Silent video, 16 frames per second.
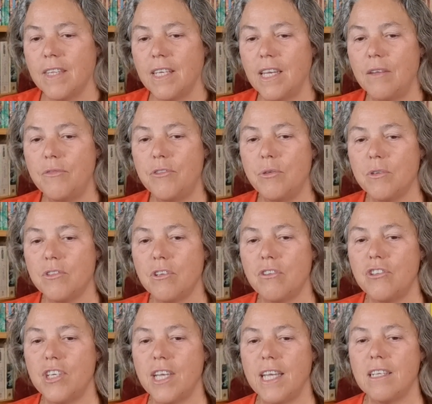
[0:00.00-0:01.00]
If you
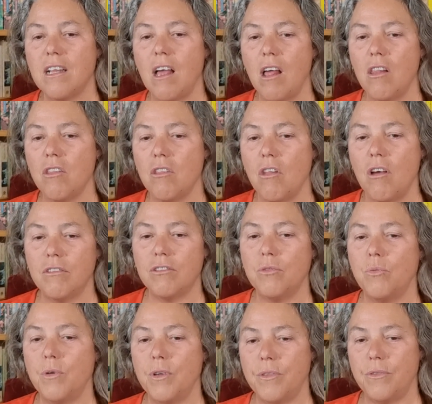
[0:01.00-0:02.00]
associate a lot
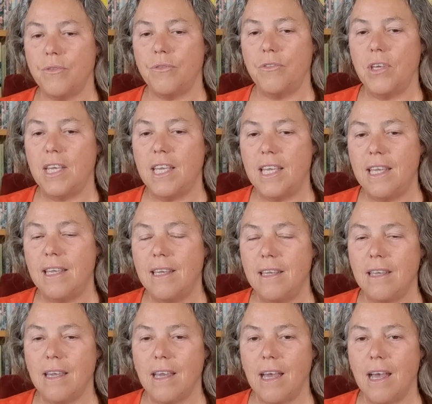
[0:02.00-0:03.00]
with the